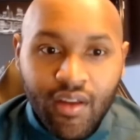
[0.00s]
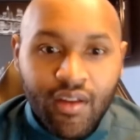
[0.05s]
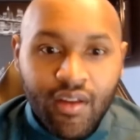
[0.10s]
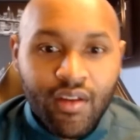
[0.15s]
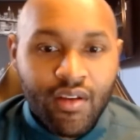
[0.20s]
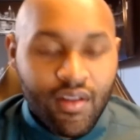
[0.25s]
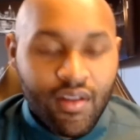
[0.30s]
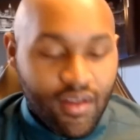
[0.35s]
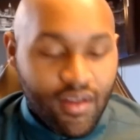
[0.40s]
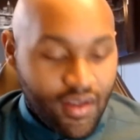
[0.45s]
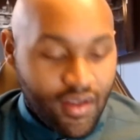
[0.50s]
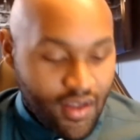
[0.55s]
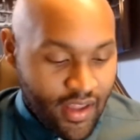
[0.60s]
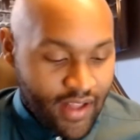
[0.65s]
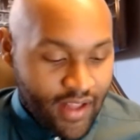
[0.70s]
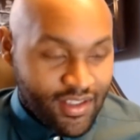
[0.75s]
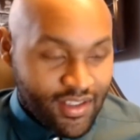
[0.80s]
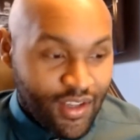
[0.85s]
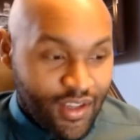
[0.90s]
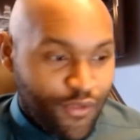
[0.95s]
And that's
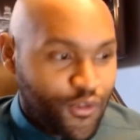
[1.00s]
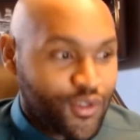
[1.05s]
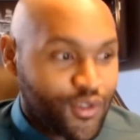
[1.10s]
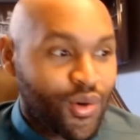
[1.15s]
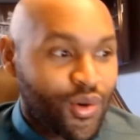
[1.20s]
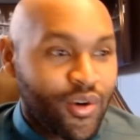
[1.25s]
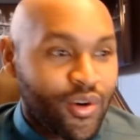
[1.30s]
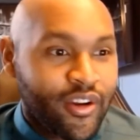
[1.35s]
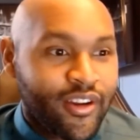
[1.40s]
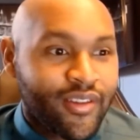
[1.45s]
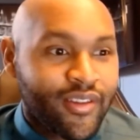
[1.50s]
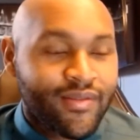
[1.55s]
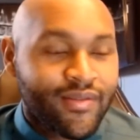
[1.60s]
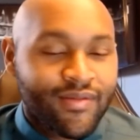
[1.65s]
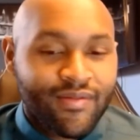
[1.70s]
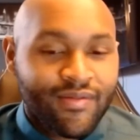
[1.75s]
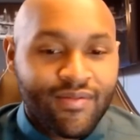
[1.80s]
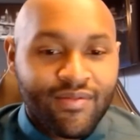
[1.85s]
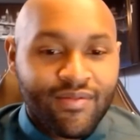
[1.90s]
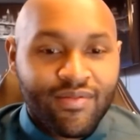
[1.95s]
it for sorting.
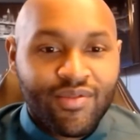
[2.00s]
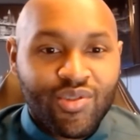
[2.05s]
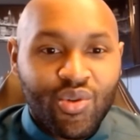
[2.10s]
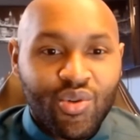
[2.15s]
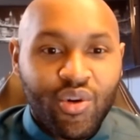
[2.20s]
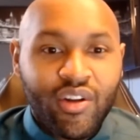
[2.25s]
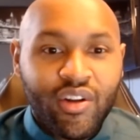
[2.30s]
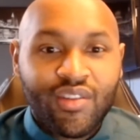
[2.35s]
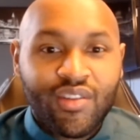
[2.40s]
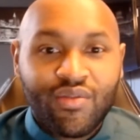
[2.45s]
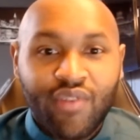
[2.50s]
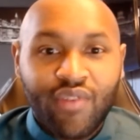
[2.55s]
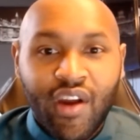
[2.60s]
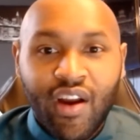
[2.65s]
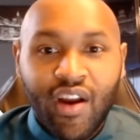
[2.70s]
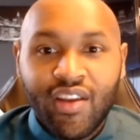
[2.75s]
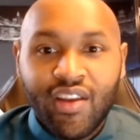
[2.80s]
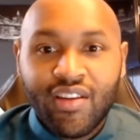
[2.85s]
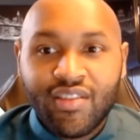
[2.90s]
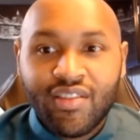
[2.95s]
Sorting is very
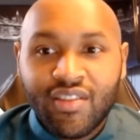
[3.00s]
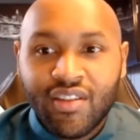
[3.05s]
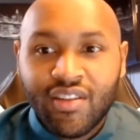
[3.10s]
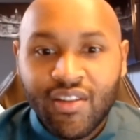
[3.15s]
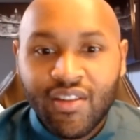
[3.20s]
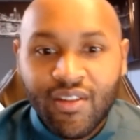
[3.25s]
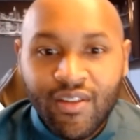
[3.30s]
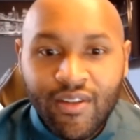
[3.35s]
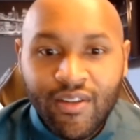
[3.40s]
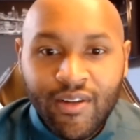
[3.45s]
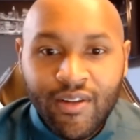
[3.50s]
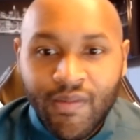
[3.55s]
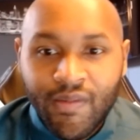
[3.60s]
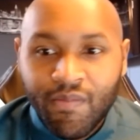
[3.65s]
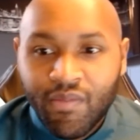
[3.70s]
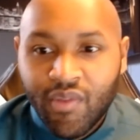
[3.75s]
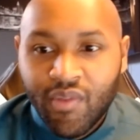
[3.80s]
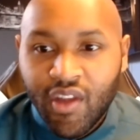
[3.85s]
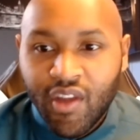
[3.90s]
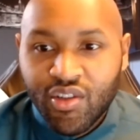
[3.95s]
easy. And
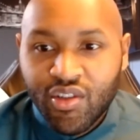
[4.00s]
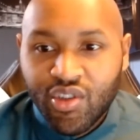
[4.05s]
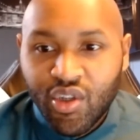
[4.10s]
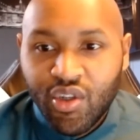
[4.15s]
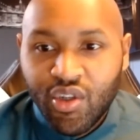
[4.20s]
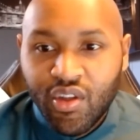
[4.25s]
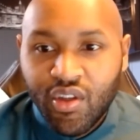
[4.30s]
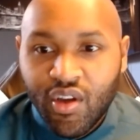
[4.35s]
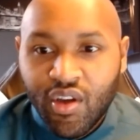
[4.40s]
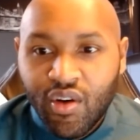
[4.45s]
I'll show you the code for